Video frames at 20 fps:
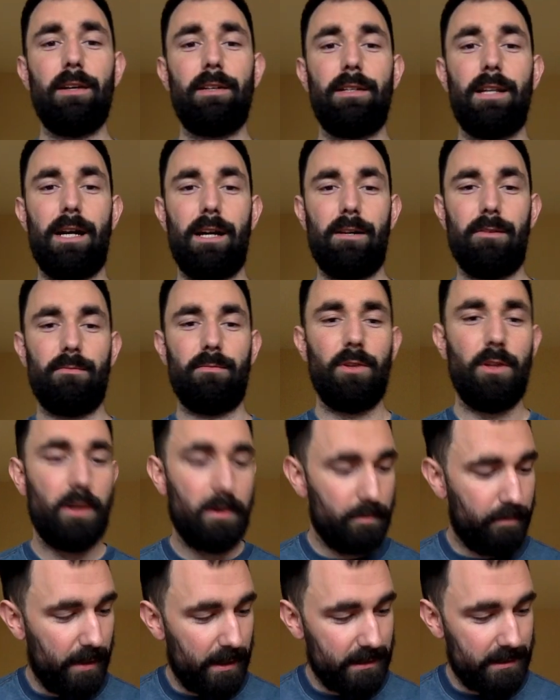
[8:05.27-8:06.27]
Now you
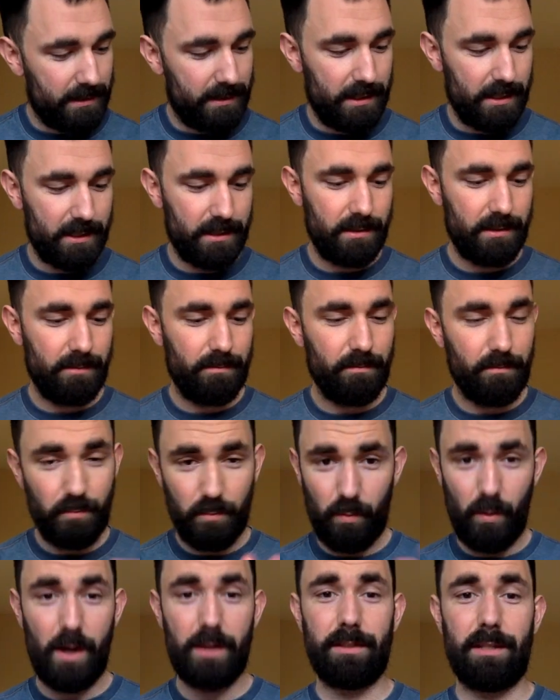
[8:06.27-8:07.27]
can practice this
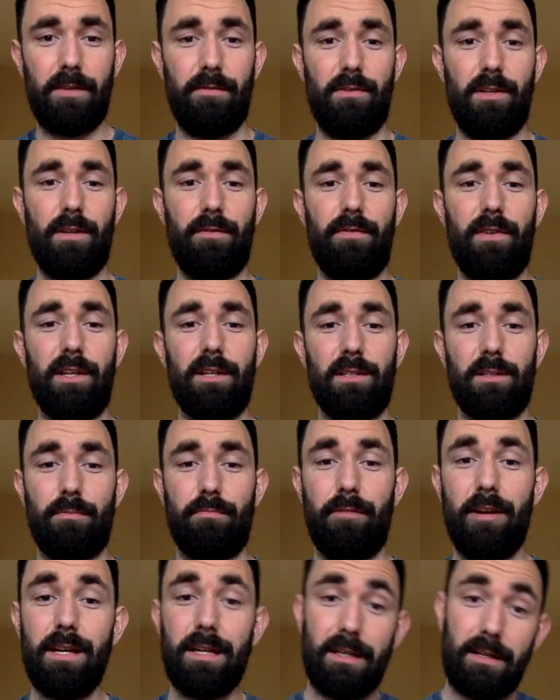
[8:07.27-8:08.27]
whilst giving your fingers a
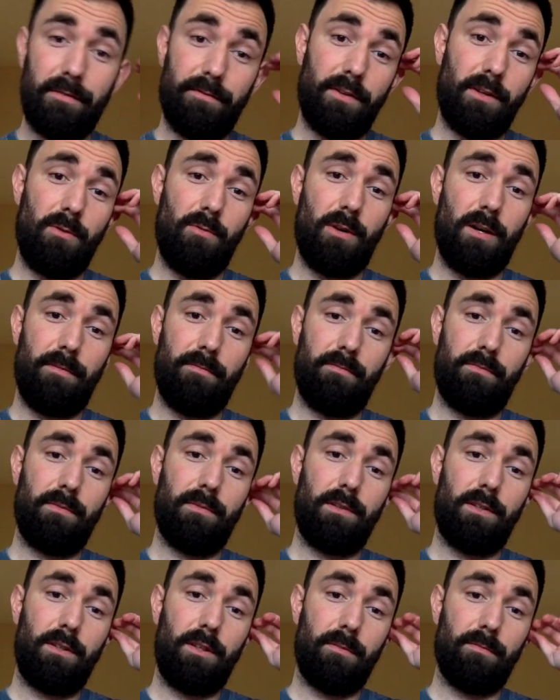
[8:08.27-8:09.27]
break if you
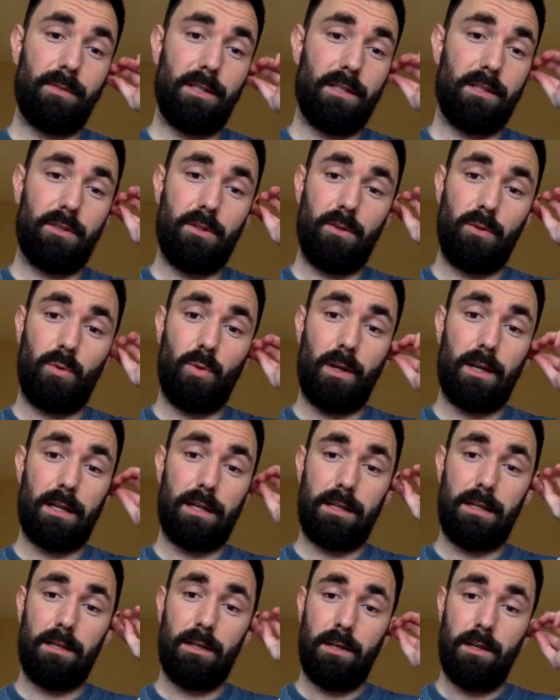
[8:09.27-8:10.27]
jumped in too
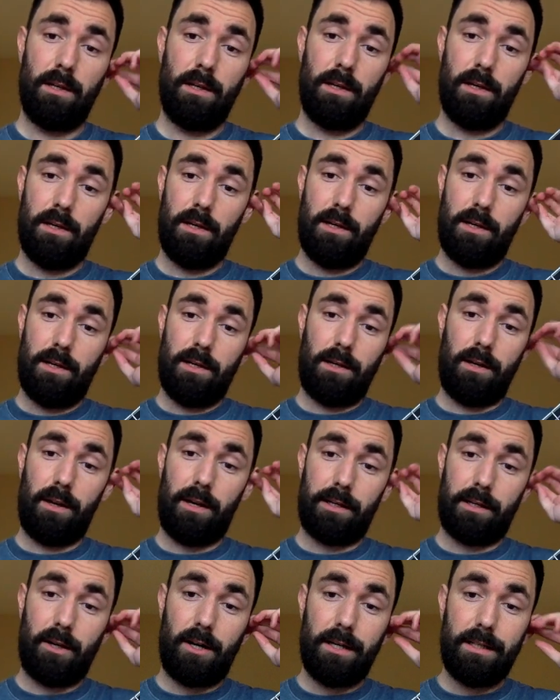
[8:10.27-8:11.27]
quickly
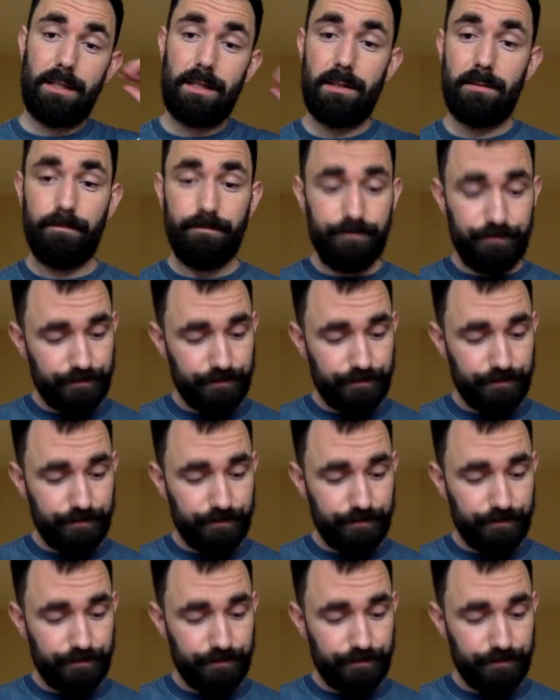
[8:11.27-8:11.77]
like I did.